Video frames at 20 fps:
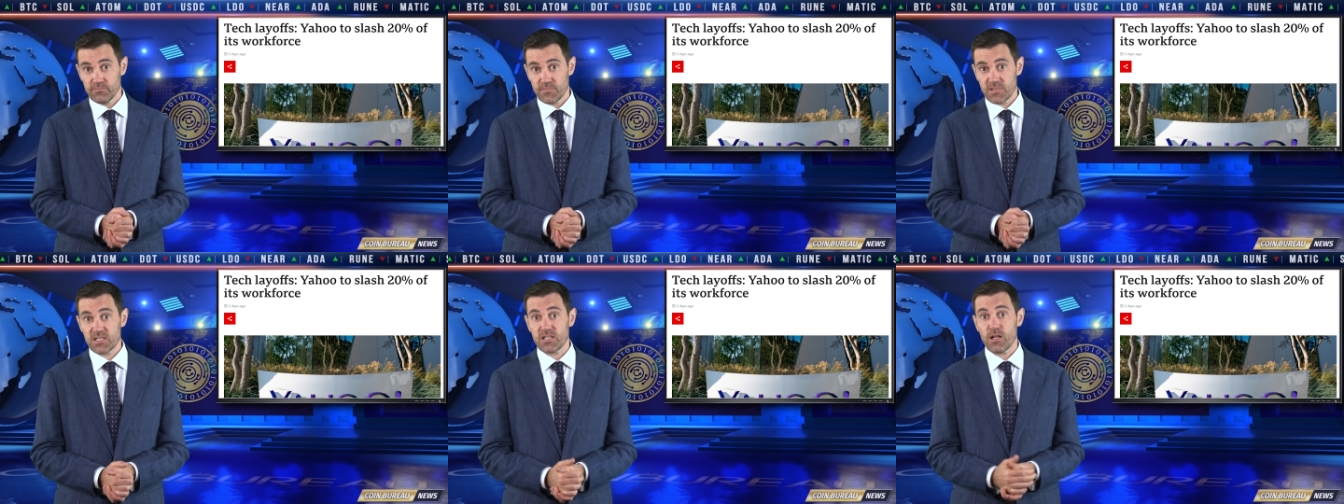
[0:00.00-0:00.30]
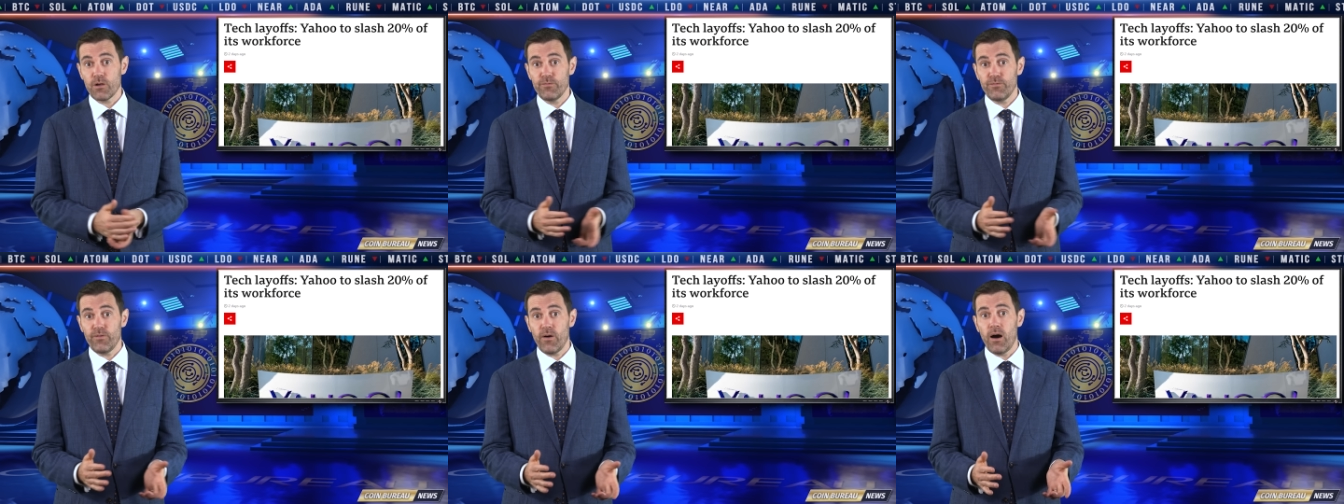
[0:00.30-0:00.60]

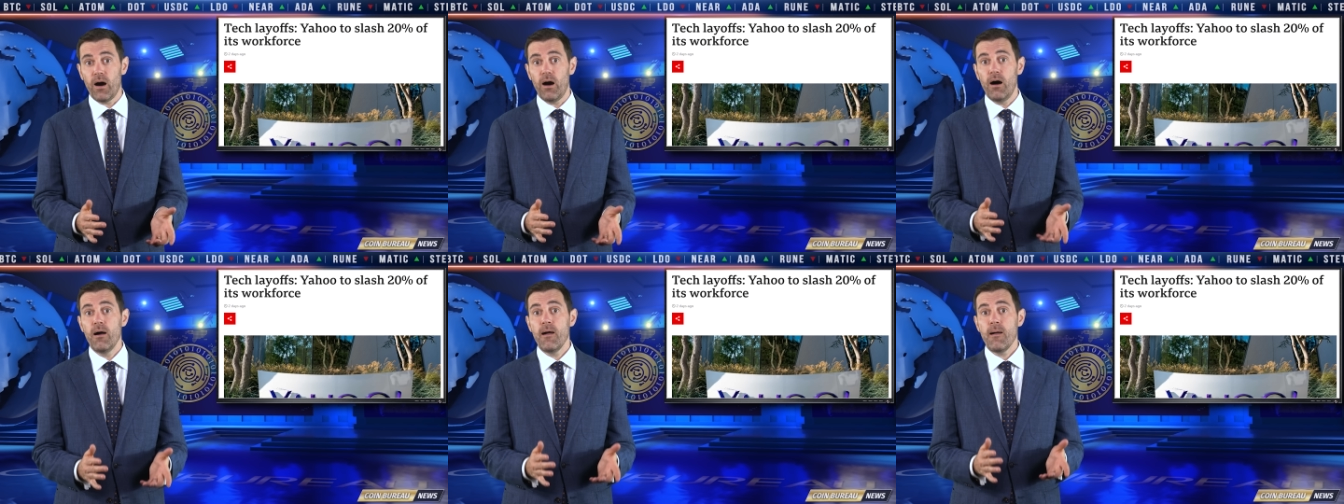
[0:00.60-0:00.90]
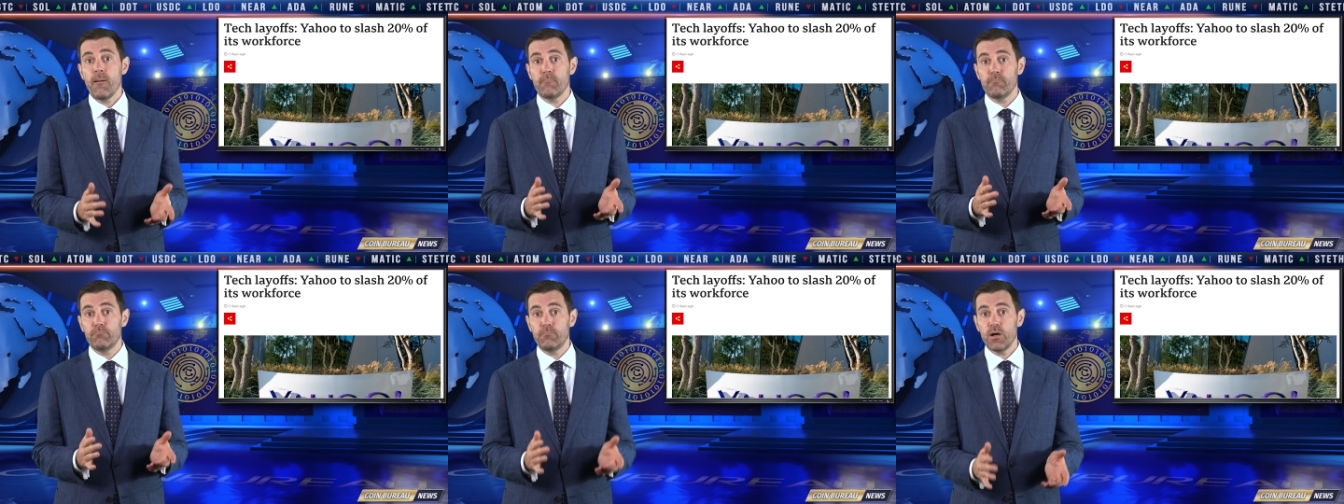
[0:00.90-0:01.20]
So far,
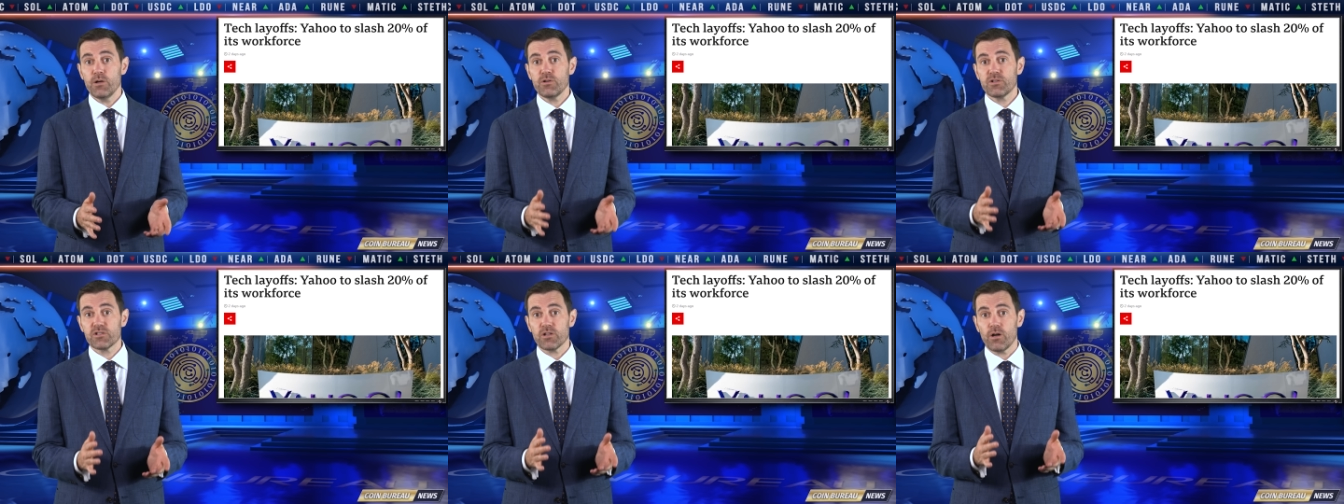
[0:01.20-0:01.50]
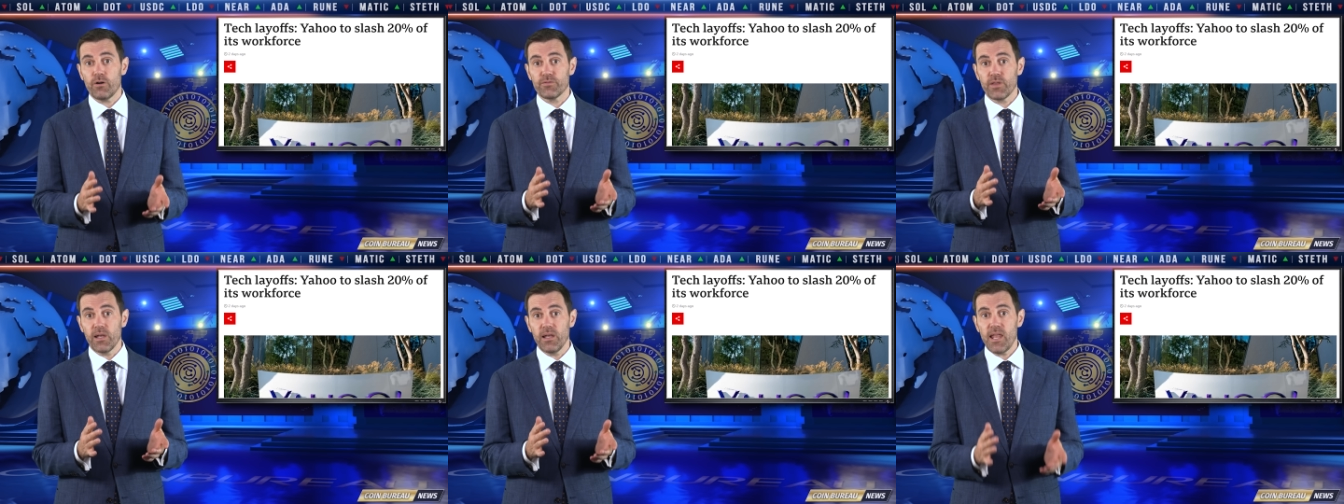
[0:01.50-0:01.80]
most
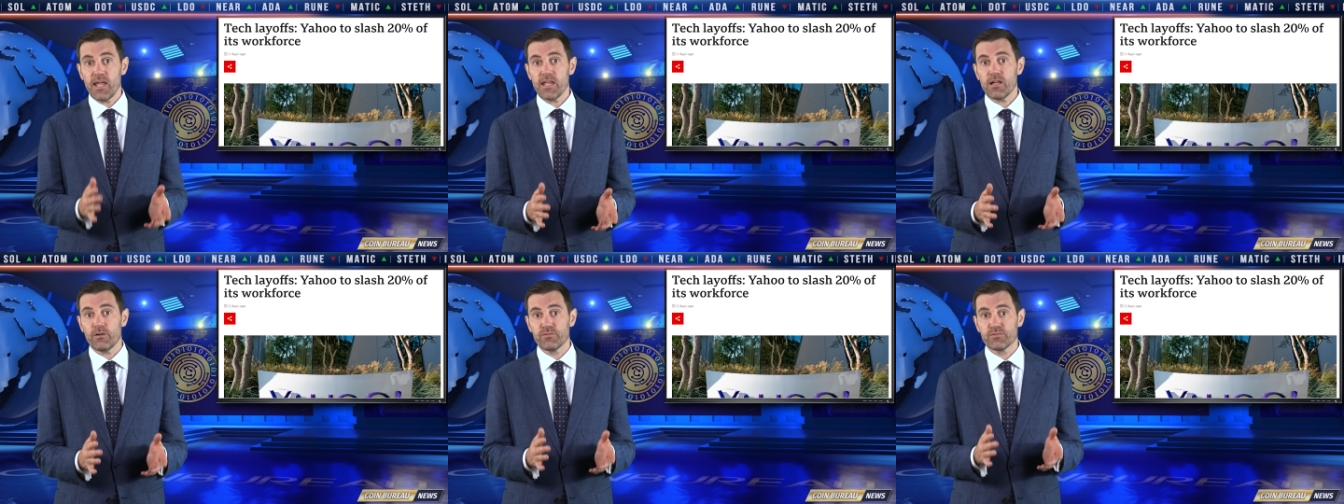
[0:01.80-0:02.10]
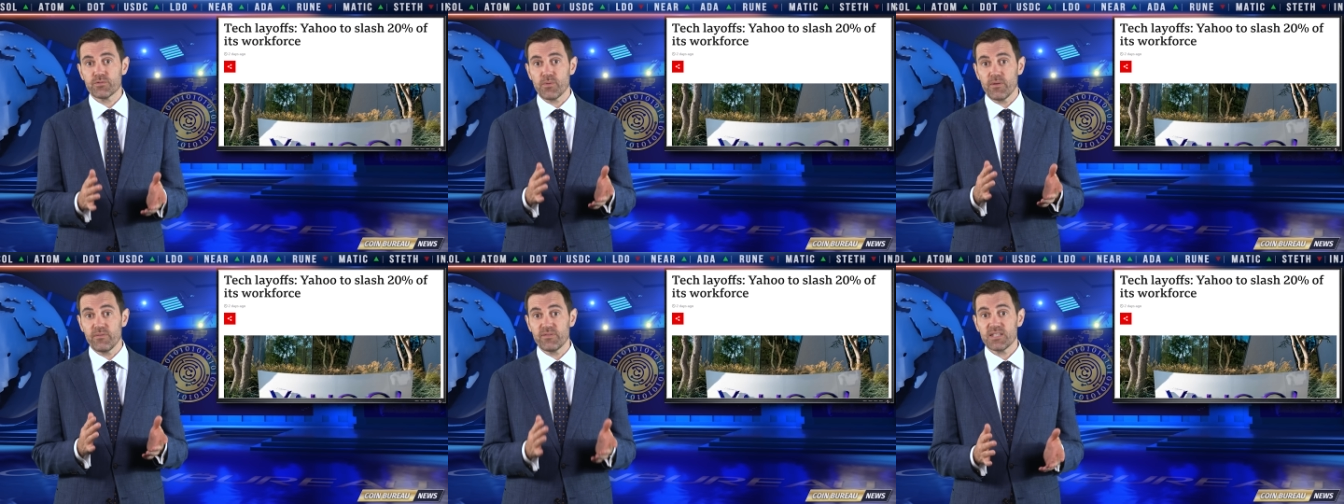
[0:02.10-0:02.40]
of the
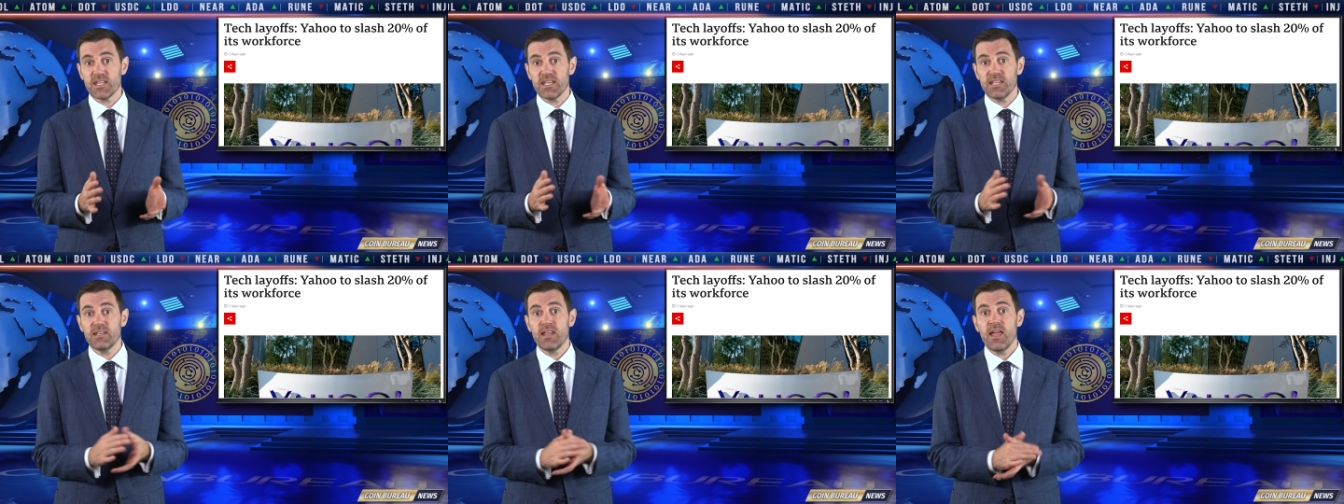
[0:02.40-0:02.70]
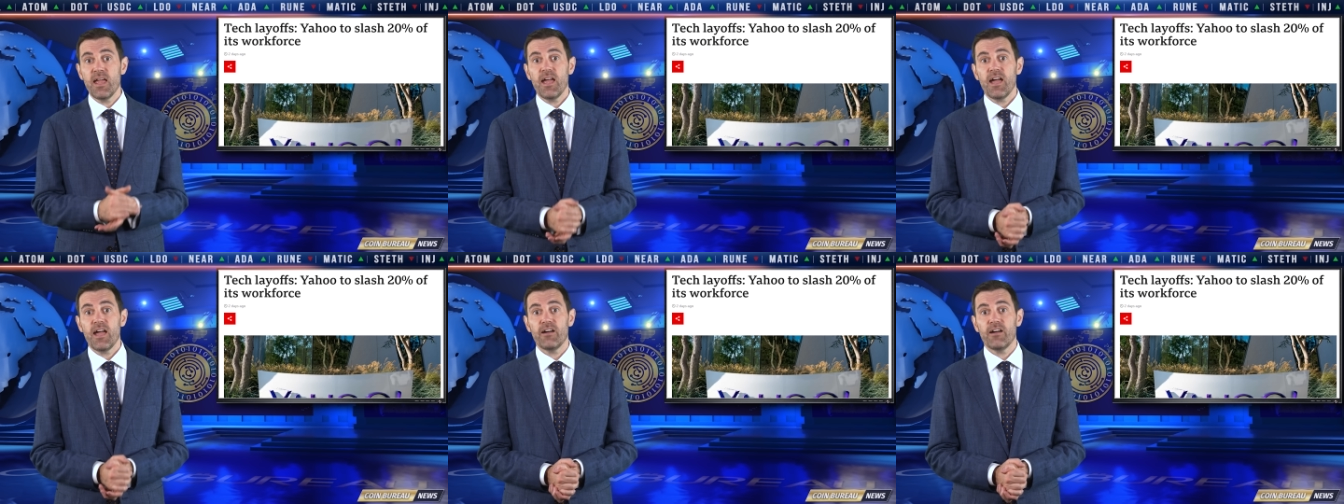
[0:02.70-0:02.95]
layoffs we've seen